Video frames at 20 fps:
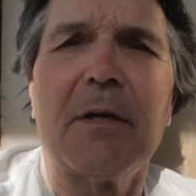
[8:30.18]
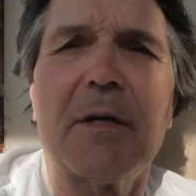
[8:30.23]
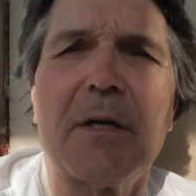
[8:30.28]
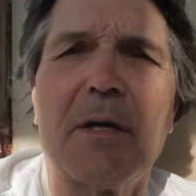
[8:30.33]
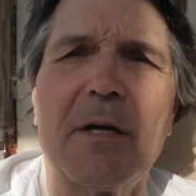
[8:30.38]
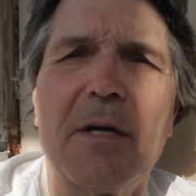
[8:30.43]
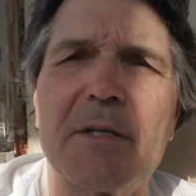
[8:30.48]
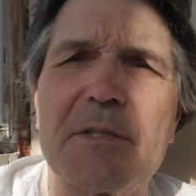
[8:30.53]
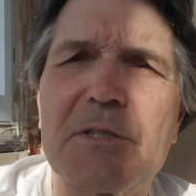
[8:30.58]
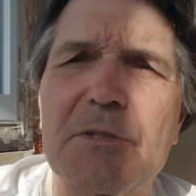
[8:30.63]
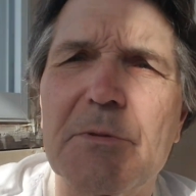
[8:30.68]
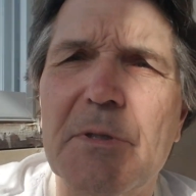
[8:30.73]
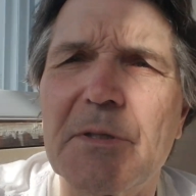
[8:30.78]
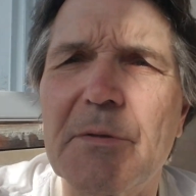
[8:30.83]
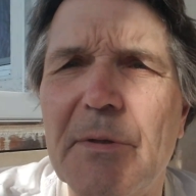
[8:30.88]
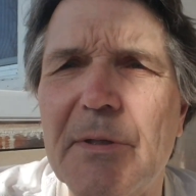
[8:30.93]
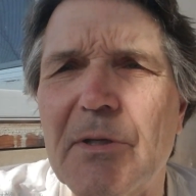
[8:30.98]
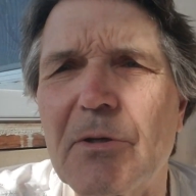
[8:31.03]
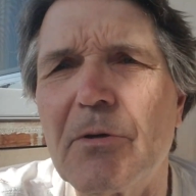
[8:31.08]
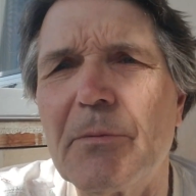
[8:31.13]
Uh, so
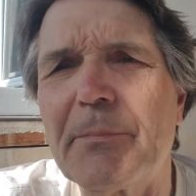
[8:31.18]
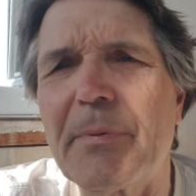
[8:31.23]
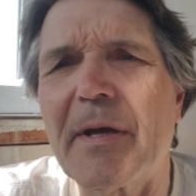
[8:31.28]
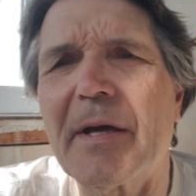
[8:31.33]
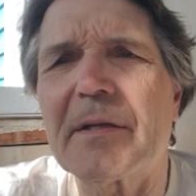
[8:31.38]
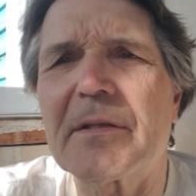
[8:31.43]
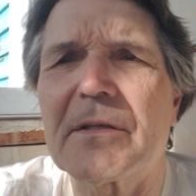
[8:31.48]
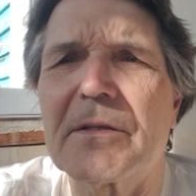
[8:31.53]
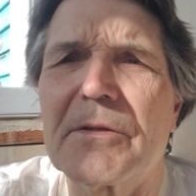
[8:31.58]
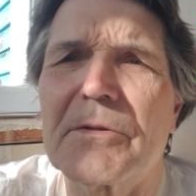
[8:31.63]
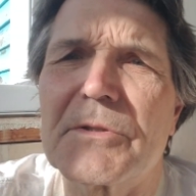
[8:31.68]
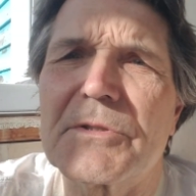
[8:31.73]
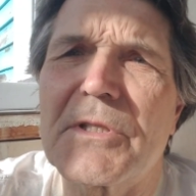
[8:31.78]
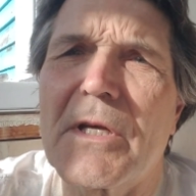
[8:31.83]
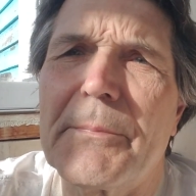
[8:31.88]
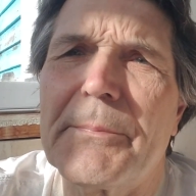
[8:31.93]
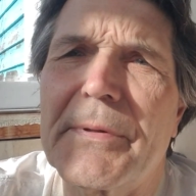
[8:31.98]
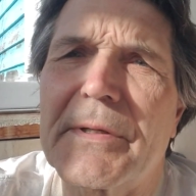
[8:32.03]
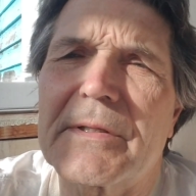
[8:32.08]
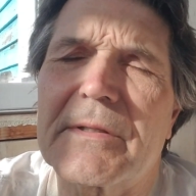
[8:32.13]
anyway, going back to those
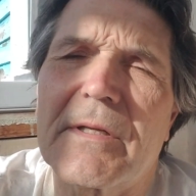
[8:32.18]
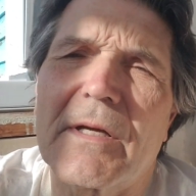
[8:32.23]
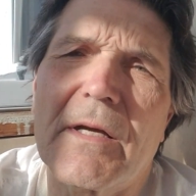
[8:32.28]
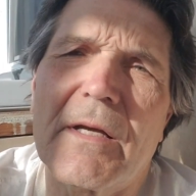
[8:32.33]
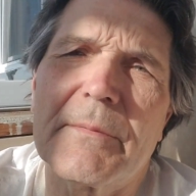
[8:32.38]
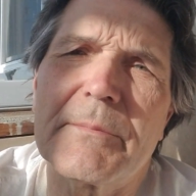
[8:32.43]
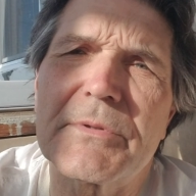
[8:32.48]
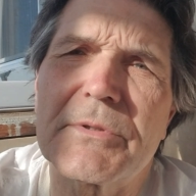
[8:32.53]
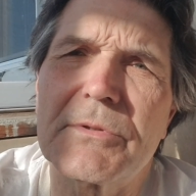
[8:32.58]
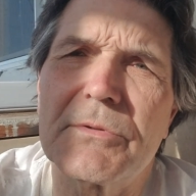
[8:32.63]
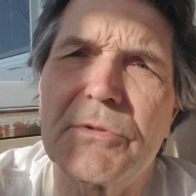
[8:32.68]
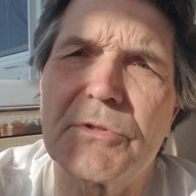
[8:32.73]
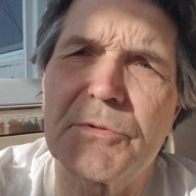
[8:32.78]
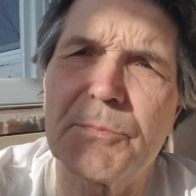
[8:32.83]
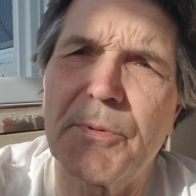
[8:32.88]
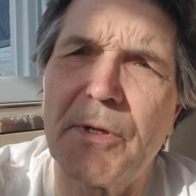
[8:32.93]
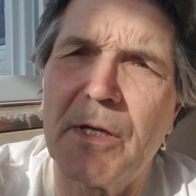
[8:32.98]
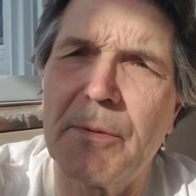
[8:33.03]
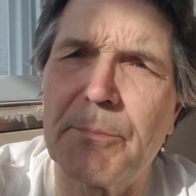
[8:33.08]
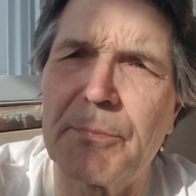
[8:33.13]
Epoch Times
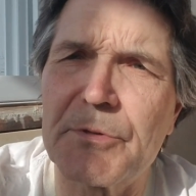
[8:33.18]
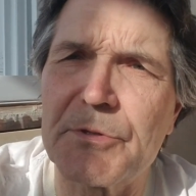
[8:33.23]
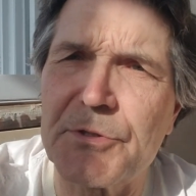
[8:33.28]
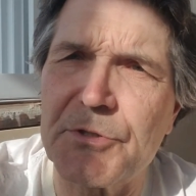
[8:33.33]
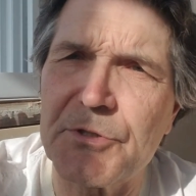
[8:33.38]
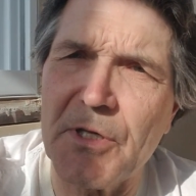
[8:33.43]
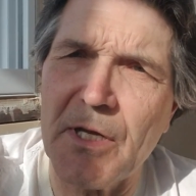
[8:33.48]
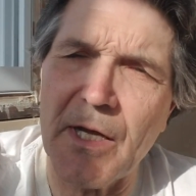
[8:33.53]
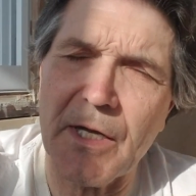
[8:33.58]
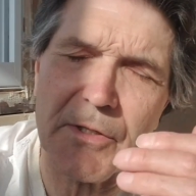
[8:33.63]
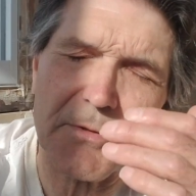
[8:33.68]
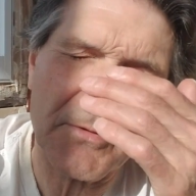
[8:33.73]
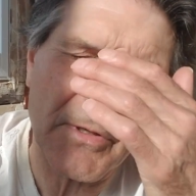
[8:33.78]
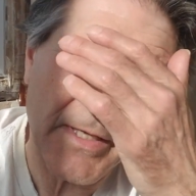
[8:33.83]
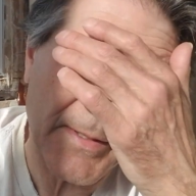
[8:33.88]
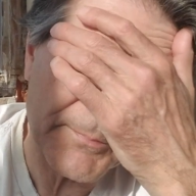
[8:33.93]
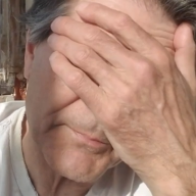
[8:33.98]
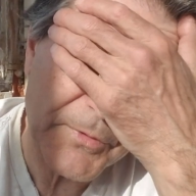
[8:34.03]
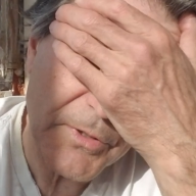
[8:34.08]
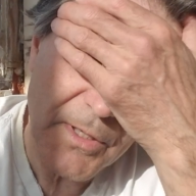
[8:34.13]
newspapers Jack
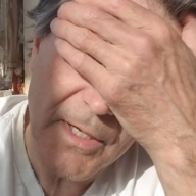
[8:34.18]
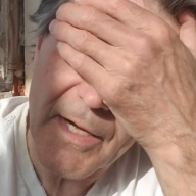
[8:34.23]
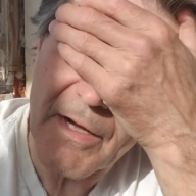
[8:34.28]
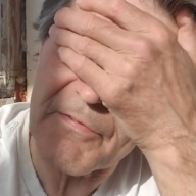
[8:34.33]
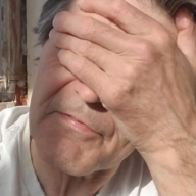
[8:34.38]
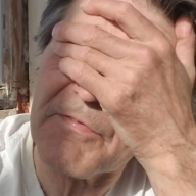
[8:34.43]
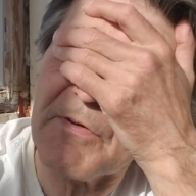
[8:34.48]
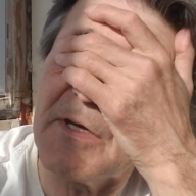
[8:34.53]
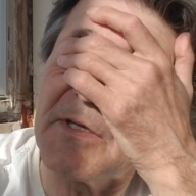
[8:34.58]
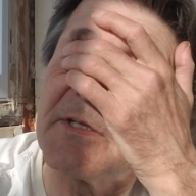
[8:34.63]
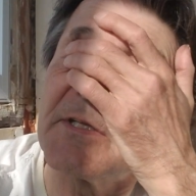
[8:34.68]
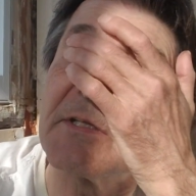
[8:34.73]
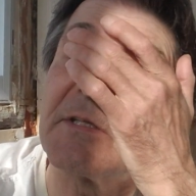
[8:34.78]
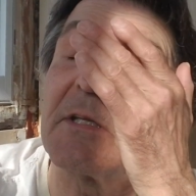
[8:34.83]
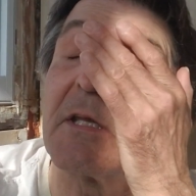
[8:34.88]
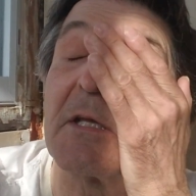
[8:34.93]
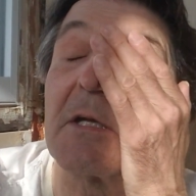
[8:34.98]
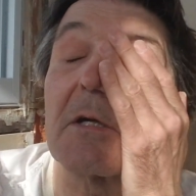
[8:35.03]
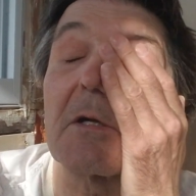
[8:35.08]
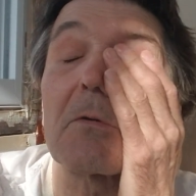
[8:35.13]
dropped off. I did
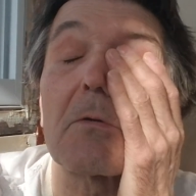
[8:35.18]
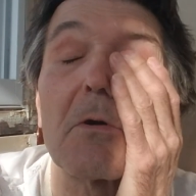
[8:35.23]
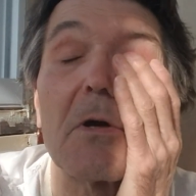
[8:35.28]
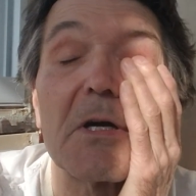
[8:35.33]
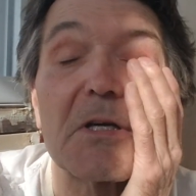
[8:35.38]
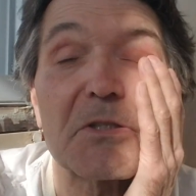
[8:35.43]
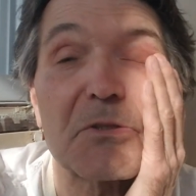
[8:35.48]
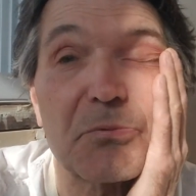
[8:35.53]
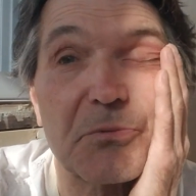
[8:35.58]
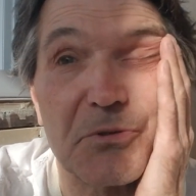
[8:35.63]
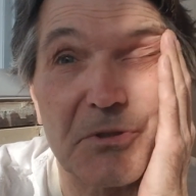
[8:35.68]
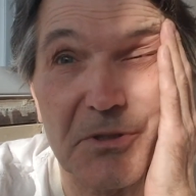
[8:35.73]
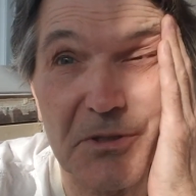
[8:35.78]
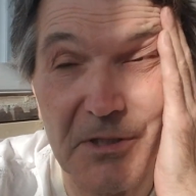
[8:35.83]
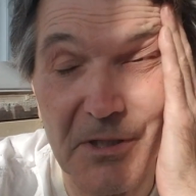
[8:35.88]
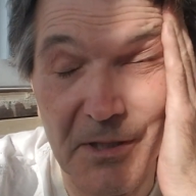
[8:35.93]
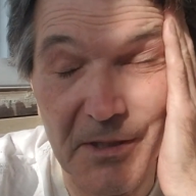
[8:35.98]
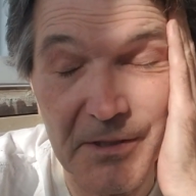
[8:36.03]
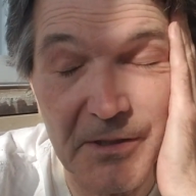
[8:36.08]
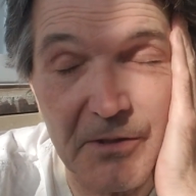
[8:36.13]
get a crossword
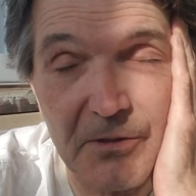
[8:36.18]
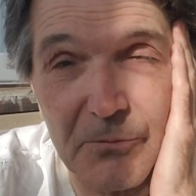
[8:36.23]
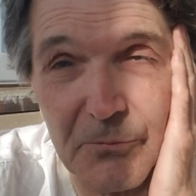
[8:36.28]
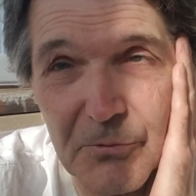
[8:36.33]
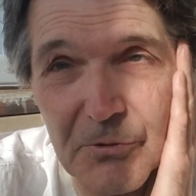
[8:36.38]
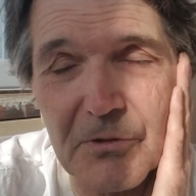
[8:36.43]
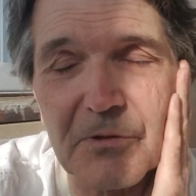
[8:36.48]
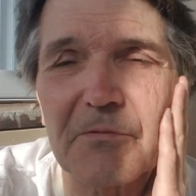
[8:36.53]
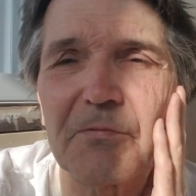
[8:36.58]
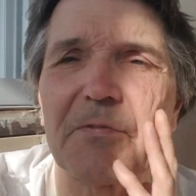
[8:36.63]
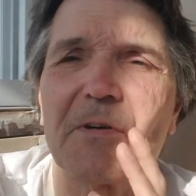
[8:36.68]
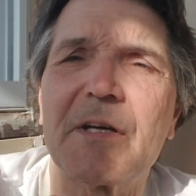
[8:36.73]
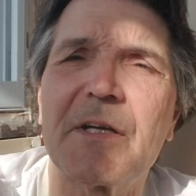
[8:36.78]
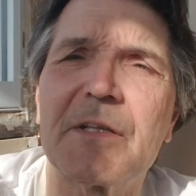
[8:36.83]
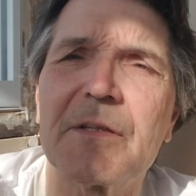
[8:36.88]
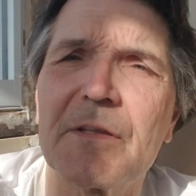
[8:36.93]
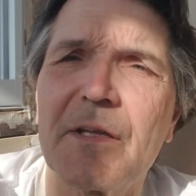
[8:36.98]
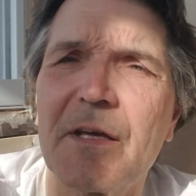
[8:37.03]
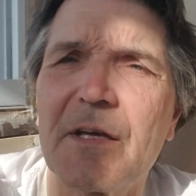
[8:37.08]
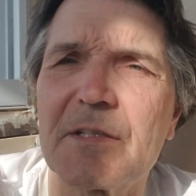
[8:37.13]
done and a word
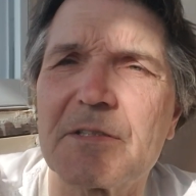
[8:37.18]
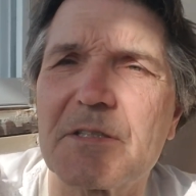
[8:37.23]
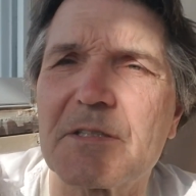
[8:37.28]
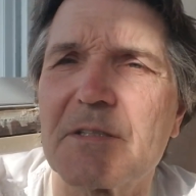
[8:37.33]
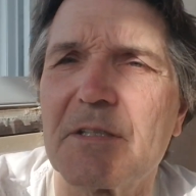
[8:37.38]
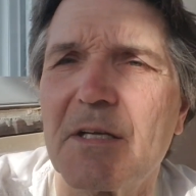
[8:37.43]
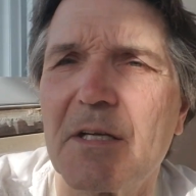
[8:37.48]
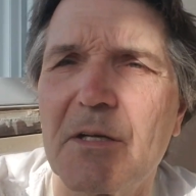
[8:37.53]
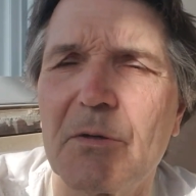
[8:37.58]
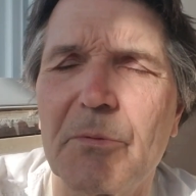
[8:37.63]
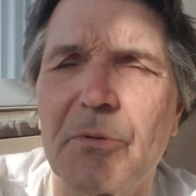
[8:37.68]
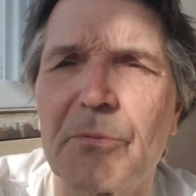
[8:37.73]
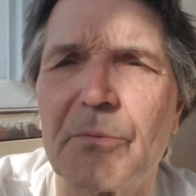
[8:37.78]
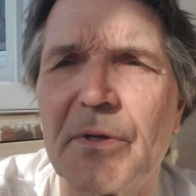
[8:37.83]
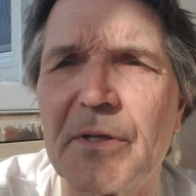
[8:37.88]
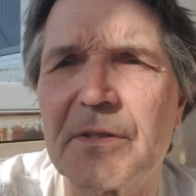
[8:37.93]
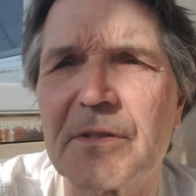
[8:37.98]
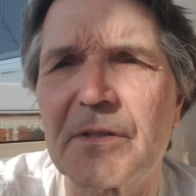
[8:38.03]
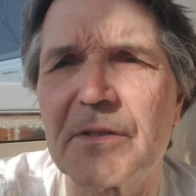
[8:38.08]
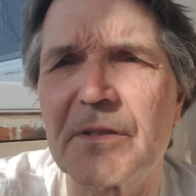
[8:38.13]
find last night. We
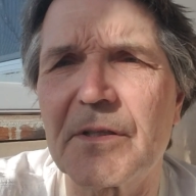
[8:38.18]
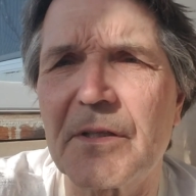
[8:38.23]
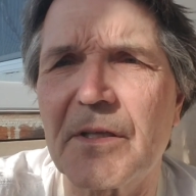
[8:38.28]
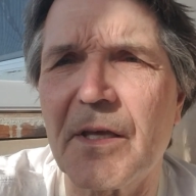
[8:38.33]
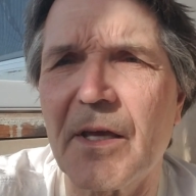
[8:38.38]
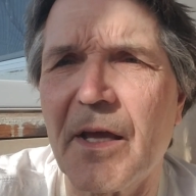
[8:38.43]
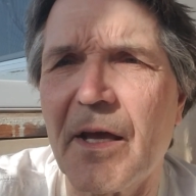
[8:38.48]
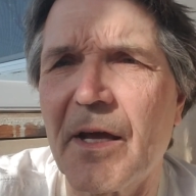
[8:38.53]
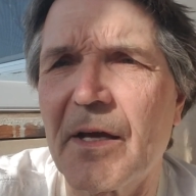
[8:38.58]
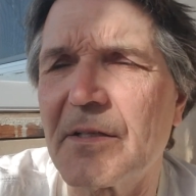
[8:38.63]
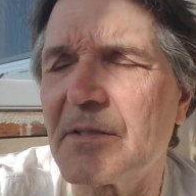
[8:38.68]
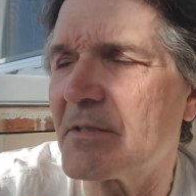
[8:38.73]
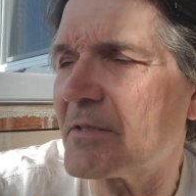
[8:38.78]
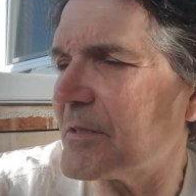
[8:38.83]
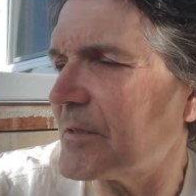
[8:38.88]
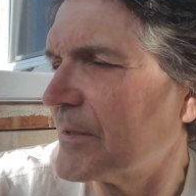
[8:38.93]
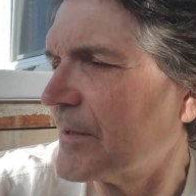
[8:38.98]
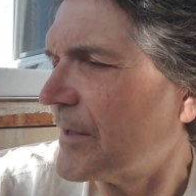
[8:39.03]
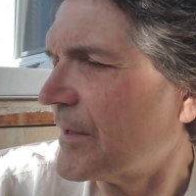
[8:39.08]
read to the cats.